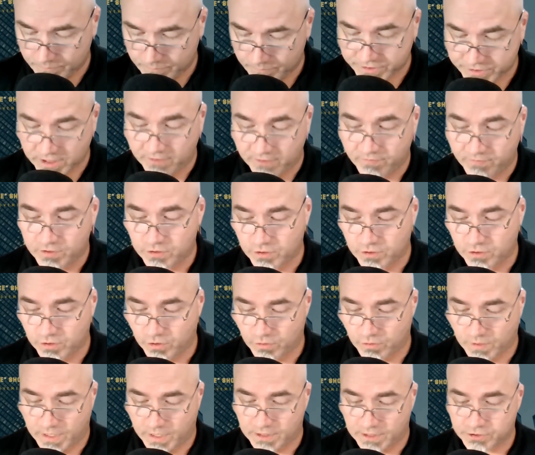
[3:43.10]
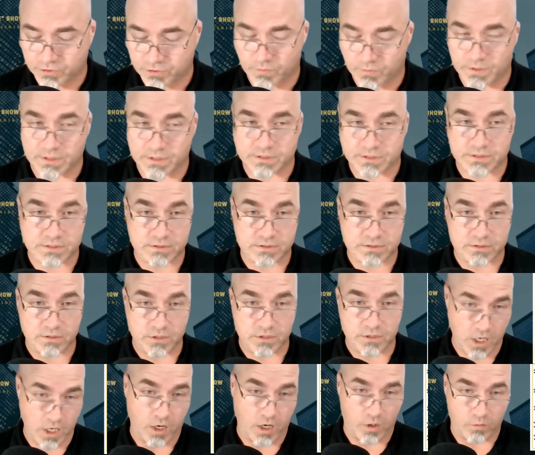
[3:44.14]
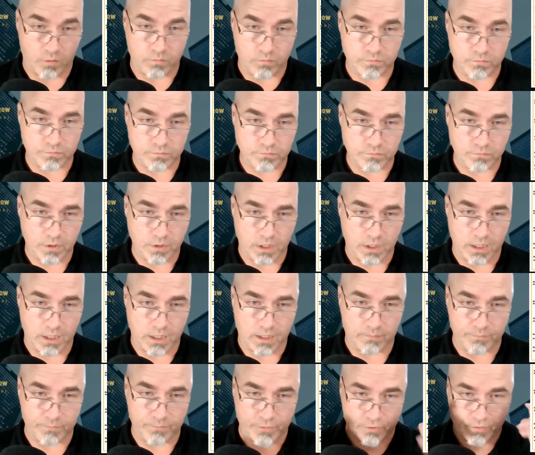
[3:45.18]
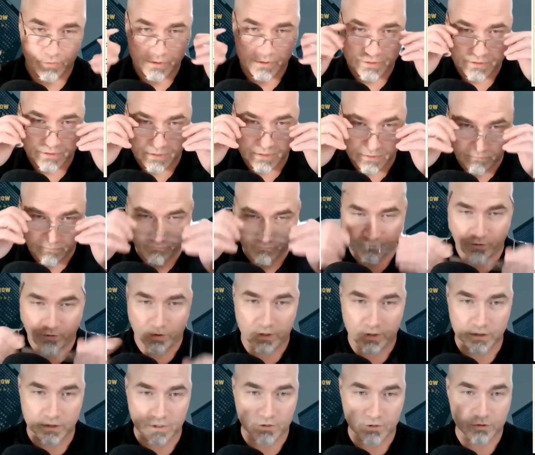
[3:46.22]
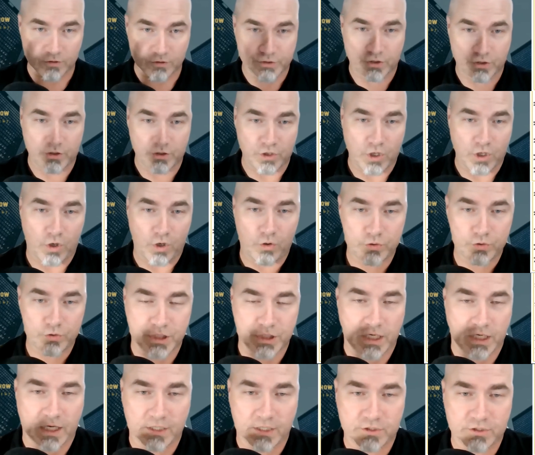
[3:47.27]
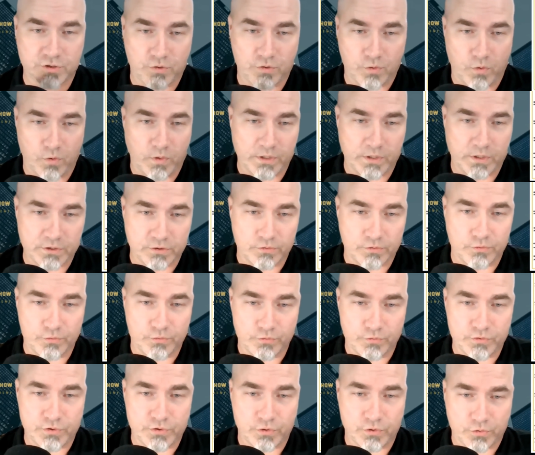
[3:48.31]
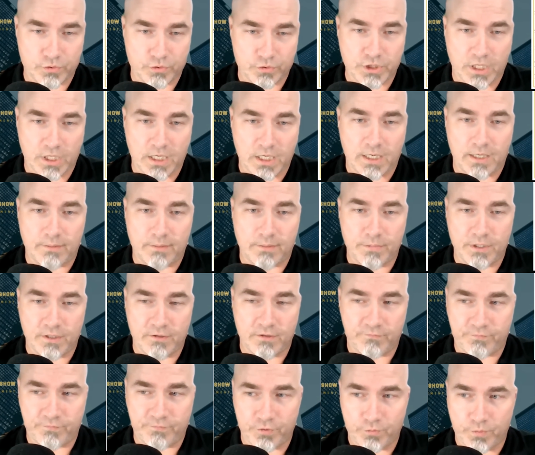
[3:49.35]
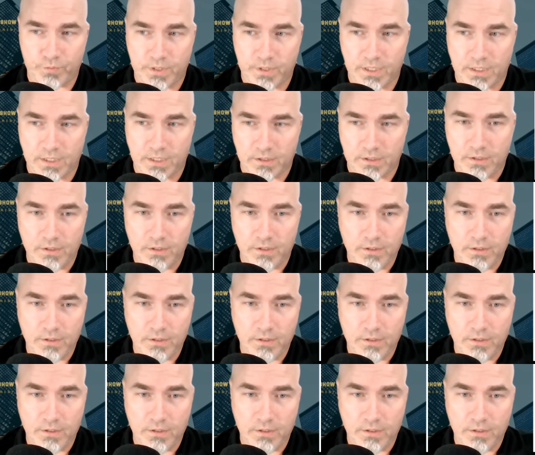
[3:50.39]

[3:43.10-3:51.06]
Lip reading: Stephen, your answer is no. There is very little to no chance you're going to lose your job if you get,